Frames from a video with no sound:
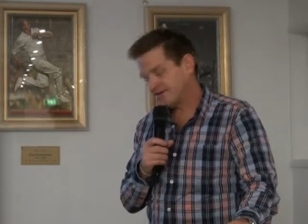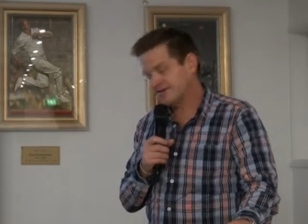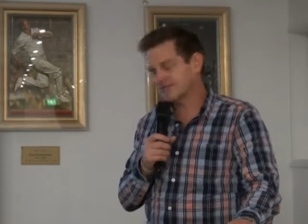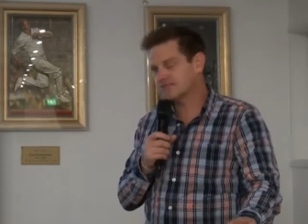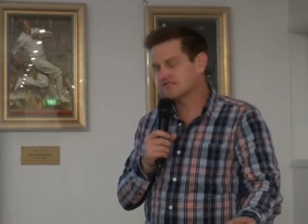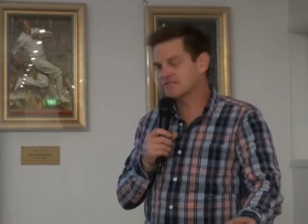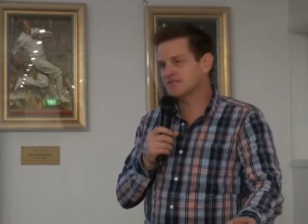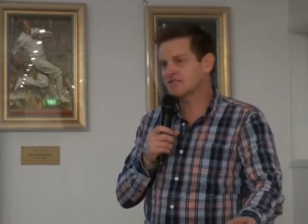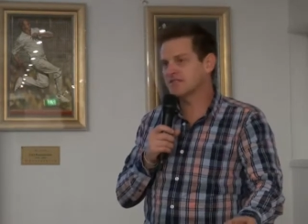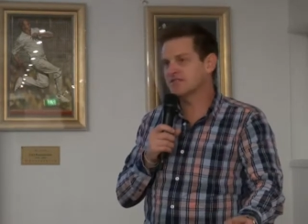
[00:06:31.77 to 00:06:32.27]

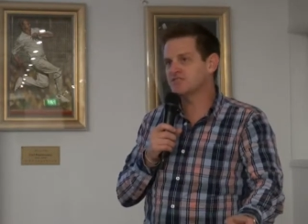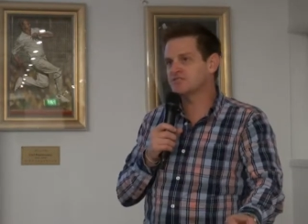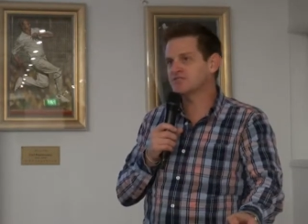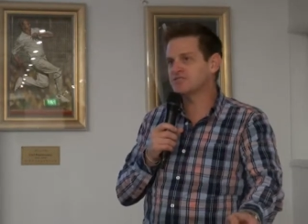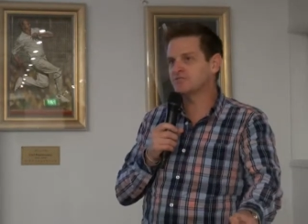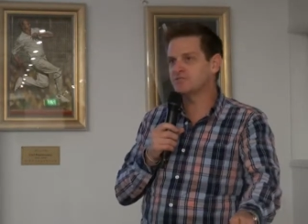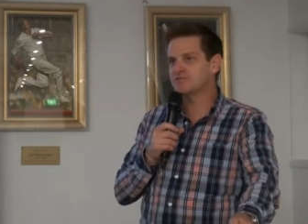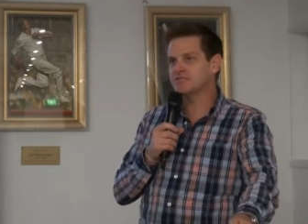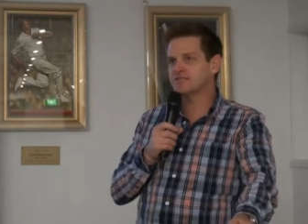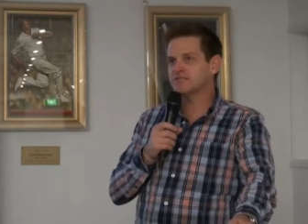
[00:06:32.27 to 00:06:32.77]
It's the
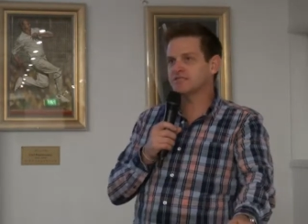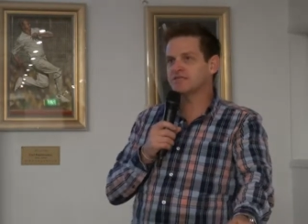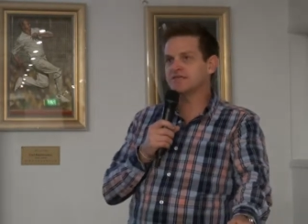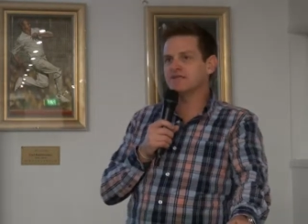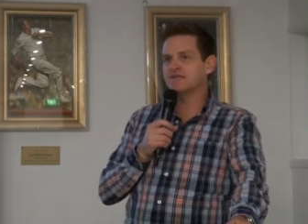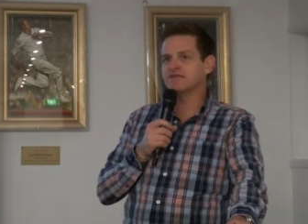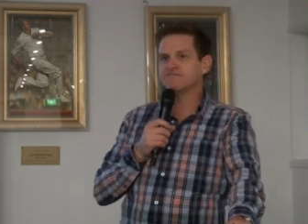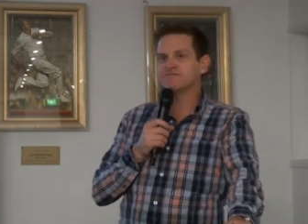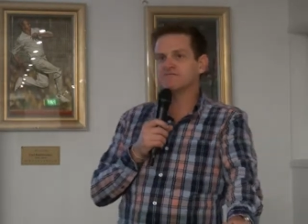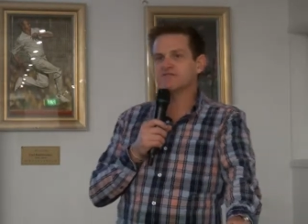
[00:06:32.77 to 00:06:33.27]
leadership of the
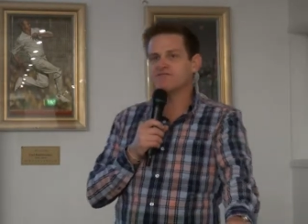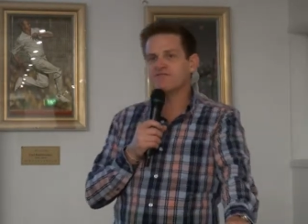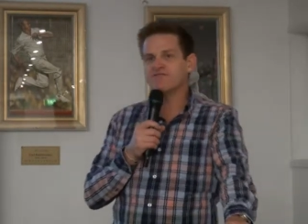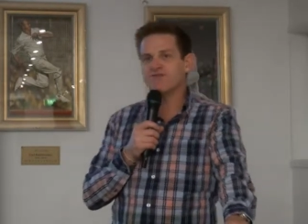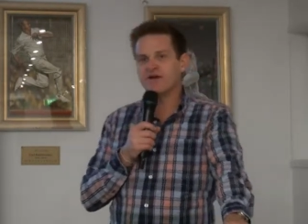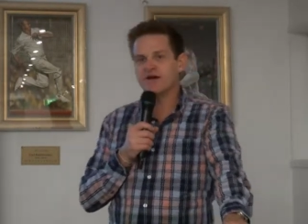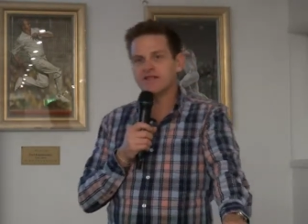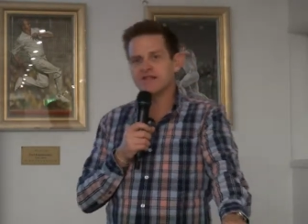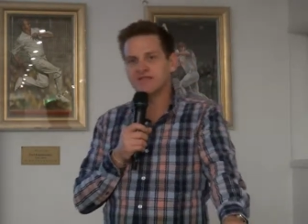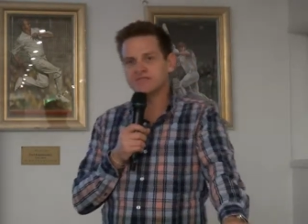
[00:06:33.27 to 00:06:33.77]
teams, and
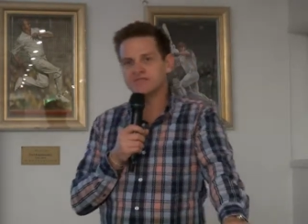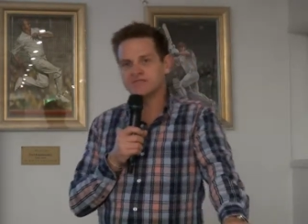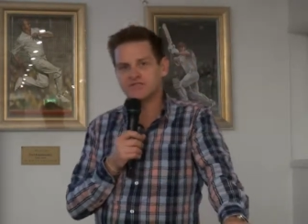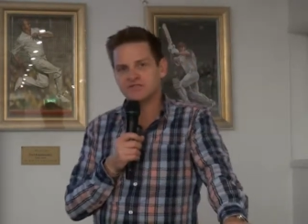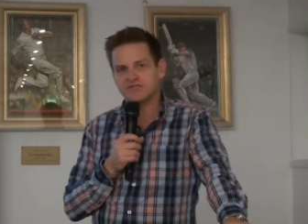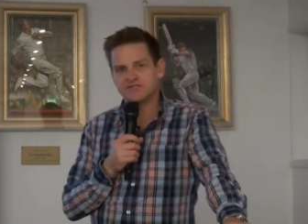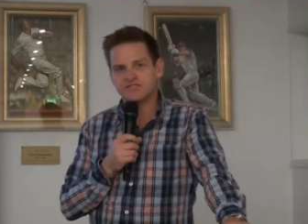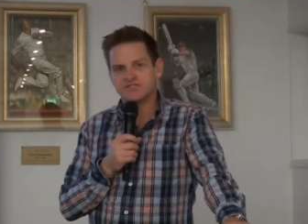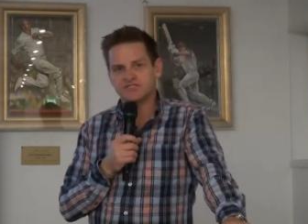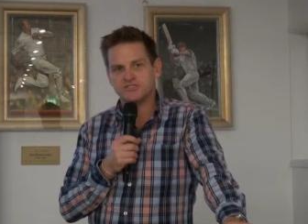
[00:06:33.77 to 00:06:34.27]
finally, it's
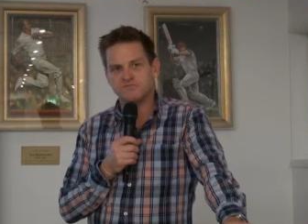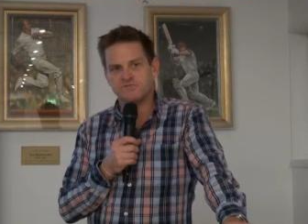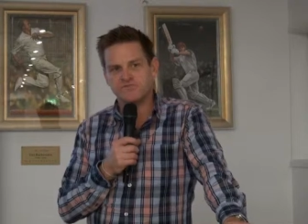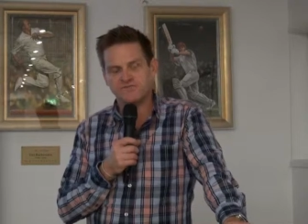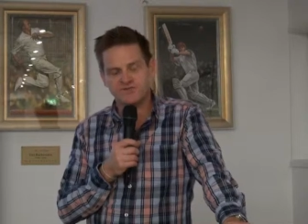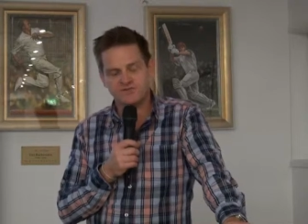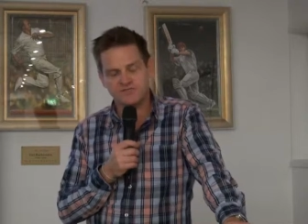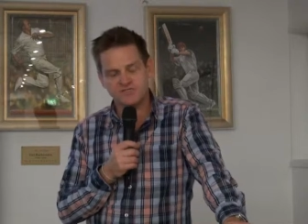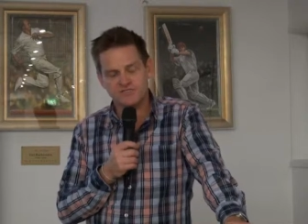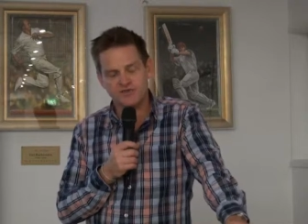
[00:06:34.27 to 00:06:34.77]
leadership
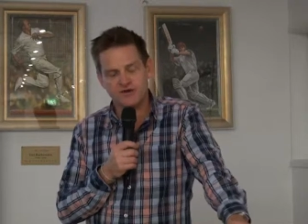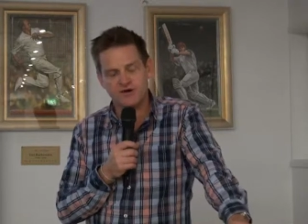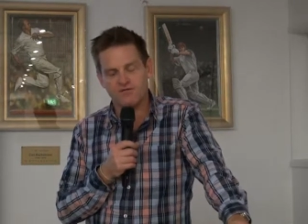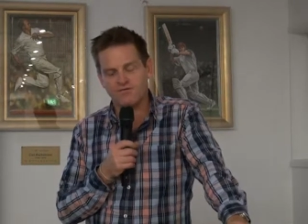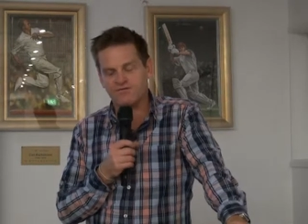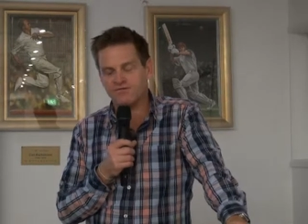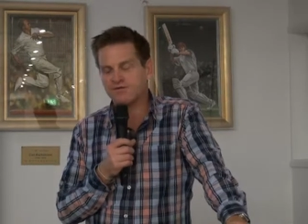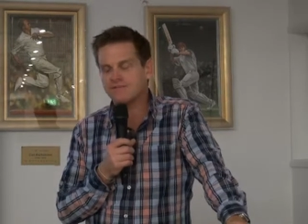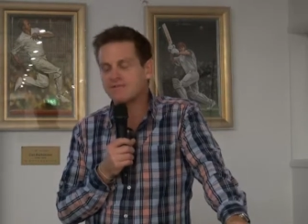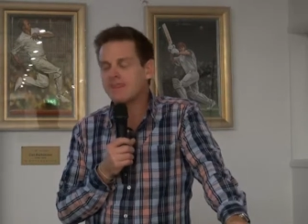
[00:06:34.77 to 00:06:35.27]
of
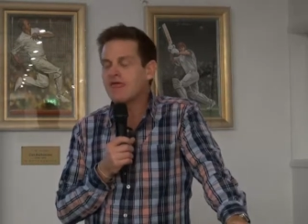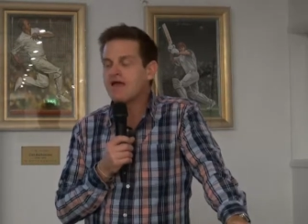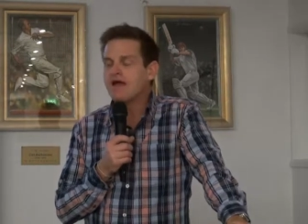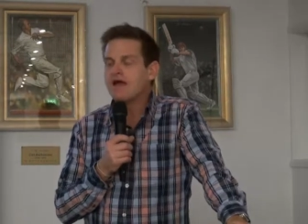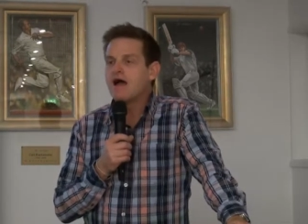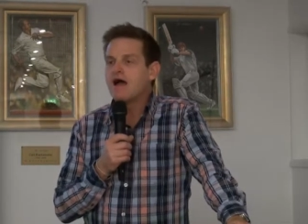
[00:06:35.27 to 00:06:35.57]
yourself. And